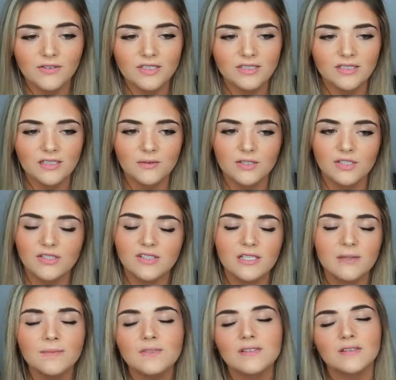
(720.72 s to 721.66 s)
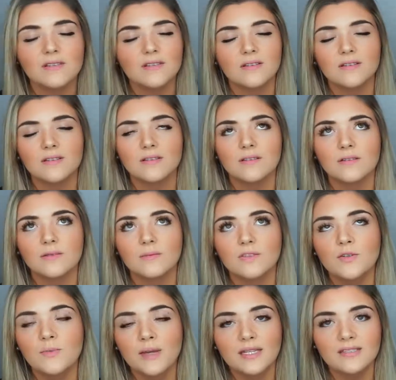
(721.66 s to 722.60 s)
of recently, which seems
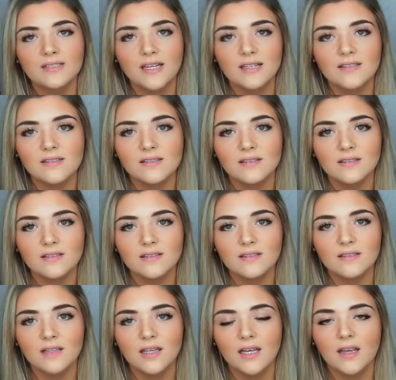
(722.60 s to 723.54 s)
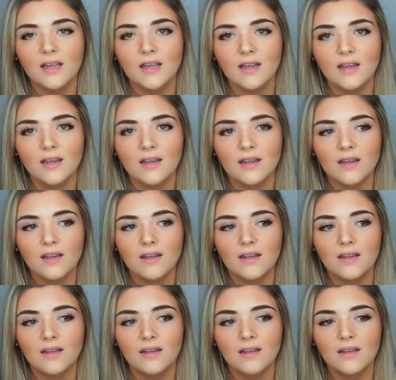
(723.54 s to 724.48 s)
to make sense like
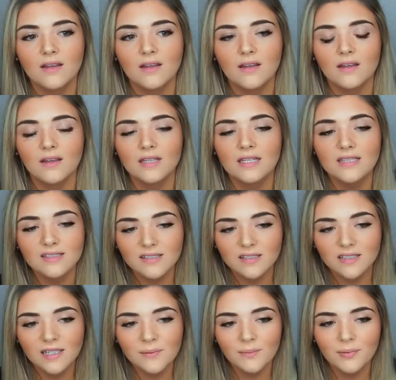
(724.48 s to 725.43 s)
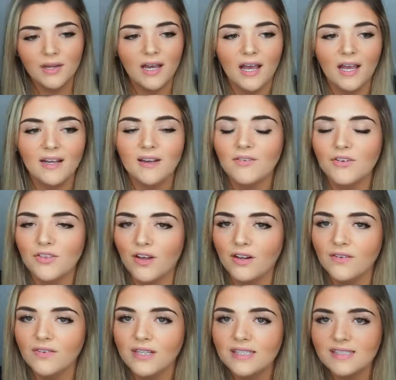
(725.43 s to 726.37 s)
easily but I never
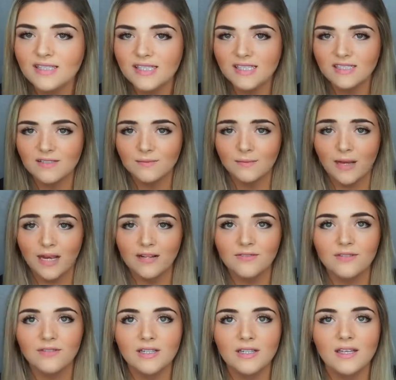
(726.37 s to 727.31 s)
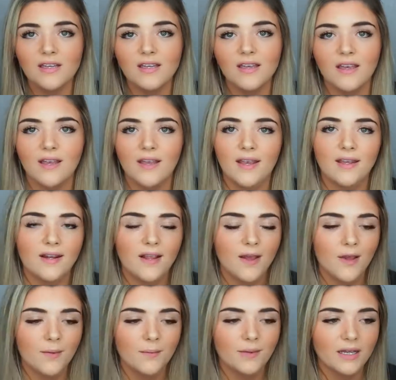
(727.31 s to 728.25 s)
thought of this is mindful eating and
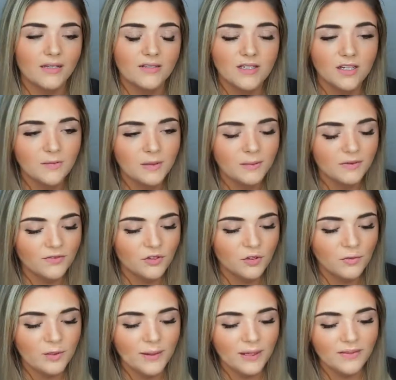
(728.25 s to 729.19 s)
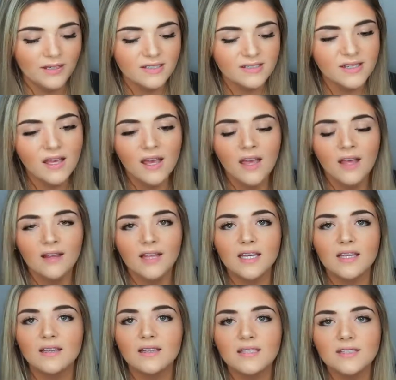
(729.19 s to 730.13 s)
um, like a ton of people have told me about this
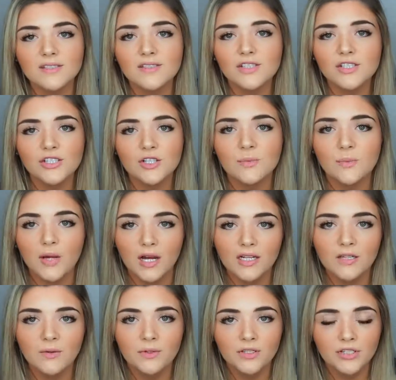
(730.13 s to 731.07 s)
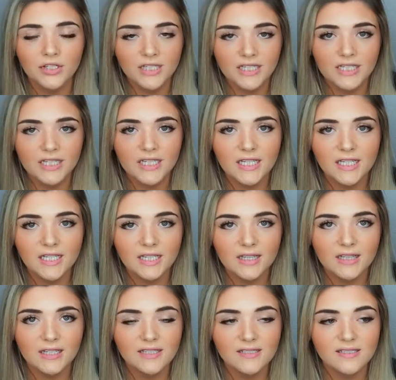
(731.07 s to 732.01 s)
like listen to your body when you're eating
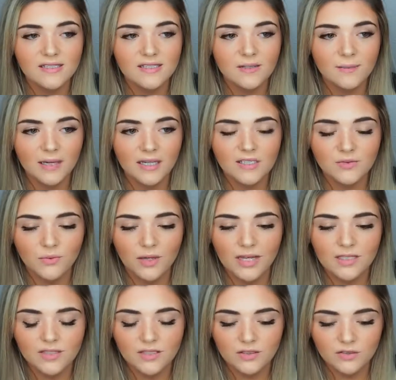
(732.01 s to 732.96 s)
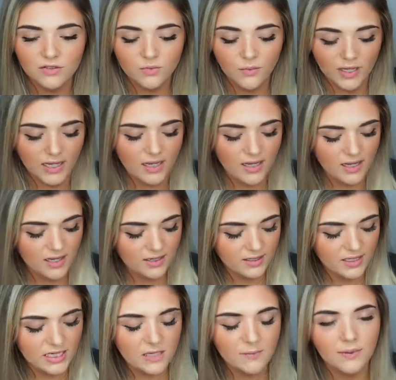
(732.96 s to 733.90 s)
this is the best way to lose weight
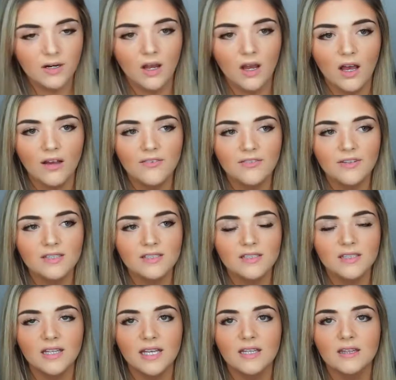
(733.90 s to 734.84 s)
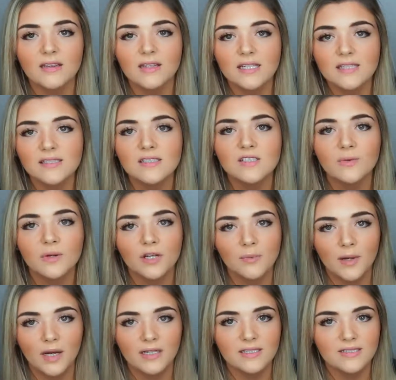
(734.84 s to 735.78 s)
and keep it off is to like listen to what
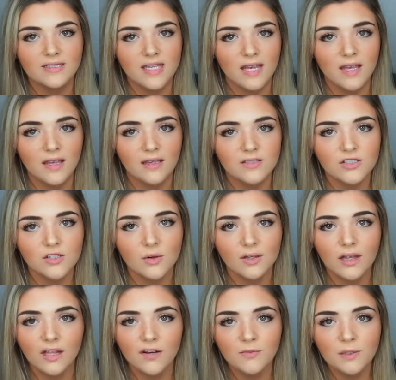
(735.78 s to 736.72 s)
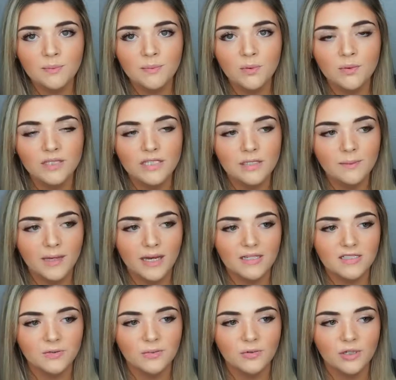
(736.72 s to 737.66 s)
your body's saying so a lot of people eat
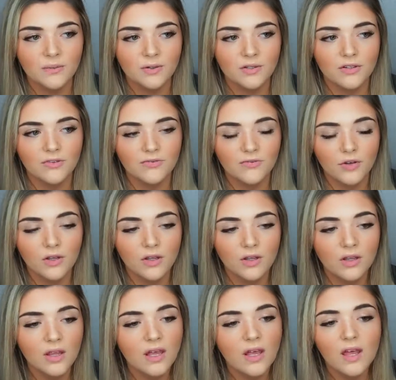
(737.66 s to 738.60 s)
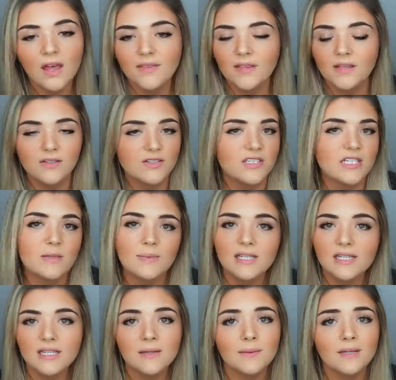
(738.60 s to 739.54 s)
past the point where they're full they'll just keep
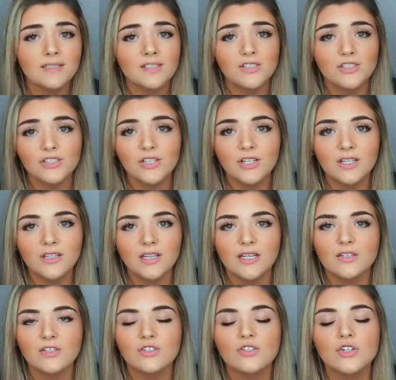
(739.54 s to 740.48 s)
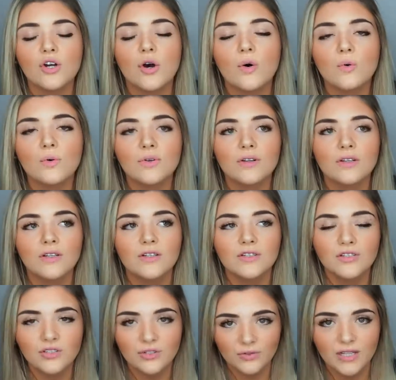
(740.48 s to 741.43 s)
eating because it's good like don't
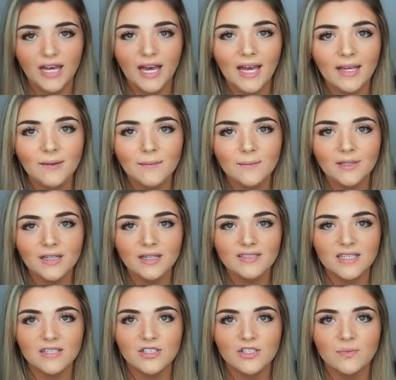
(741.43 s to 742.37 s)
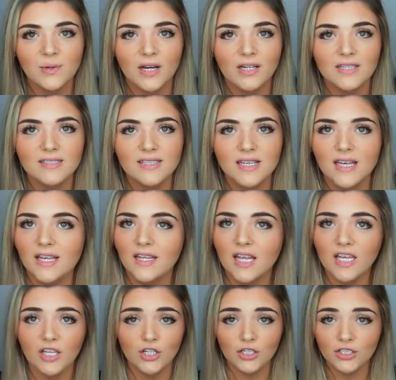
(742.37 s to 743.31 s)
do that because that's your body saying
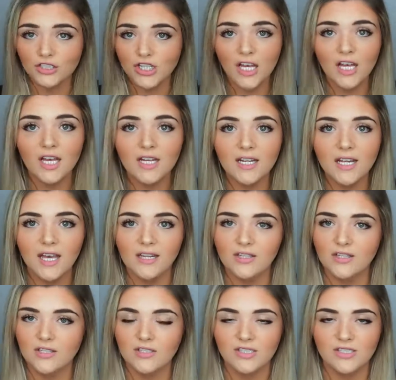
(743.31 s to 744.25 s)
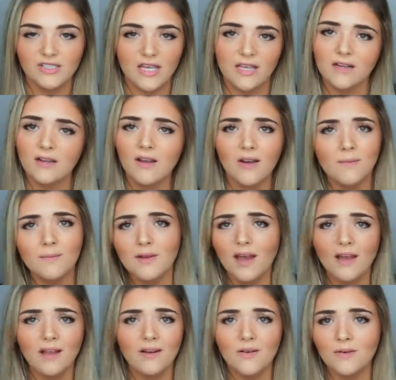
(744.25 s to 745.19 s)
like you're done and you're just saying no I'm
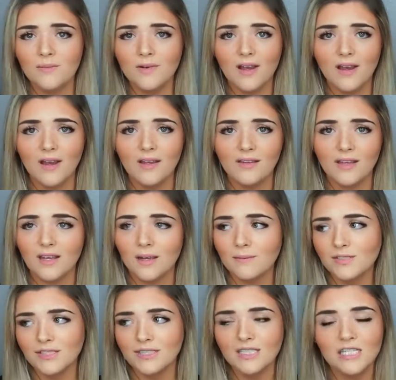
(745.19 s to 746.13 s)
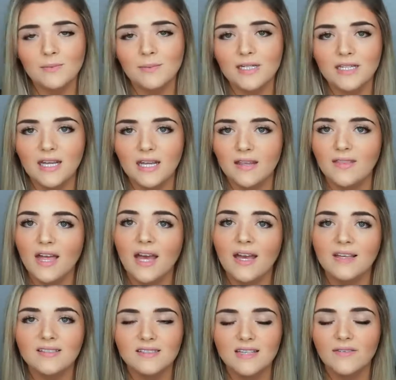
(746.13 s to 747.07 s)
not no I'm not like I'm just gonna keep eating and
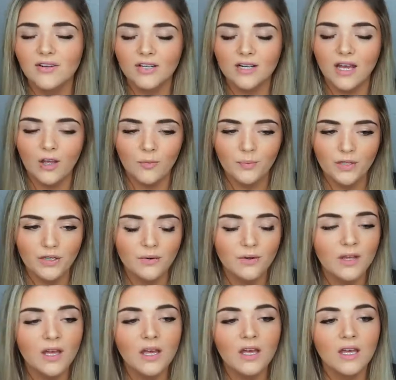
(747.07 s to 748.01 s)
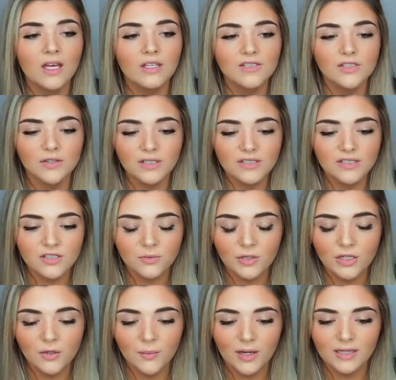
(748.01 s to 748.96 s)
that is never gonna help you so listen to
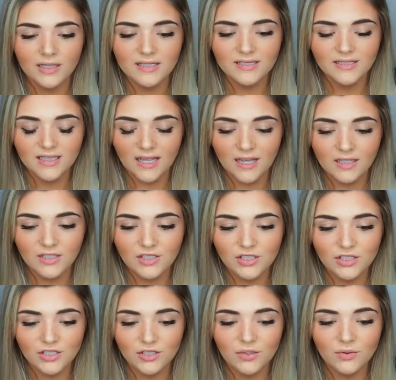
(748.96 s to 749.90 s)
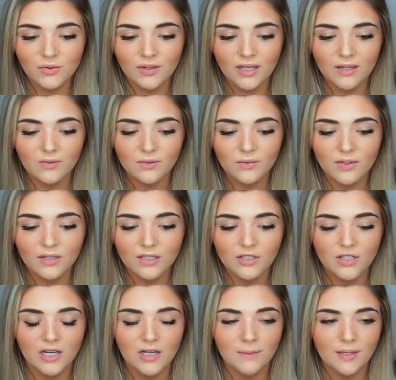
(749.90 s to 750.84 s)
what your body is saying to you and
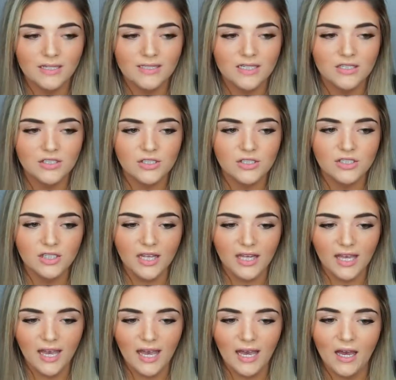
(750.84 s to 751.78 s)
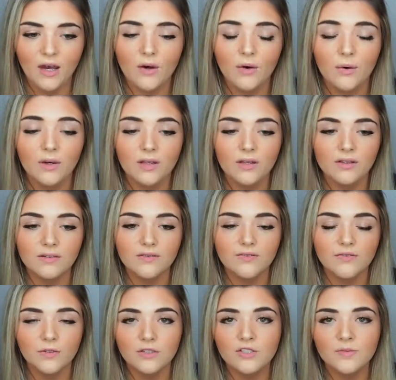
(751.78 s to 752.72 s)
really try and pay attention to like how
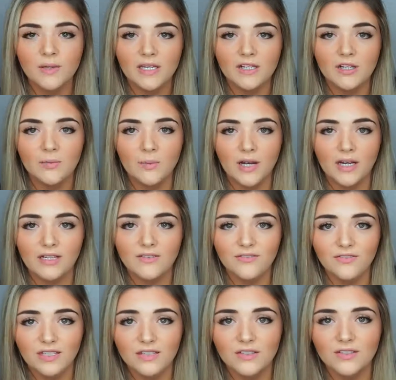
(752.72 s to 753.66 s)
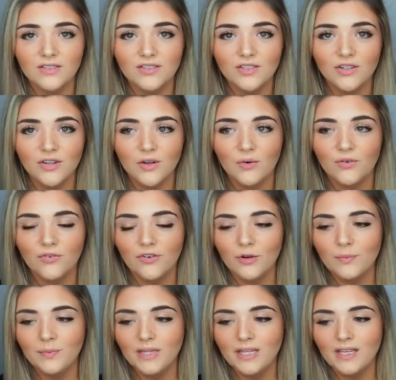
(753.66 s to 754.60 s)
foods make your body feel. So
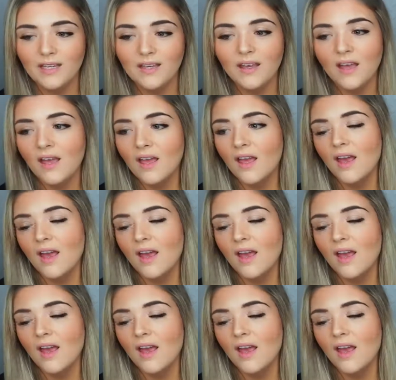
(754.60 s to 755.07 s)
for me,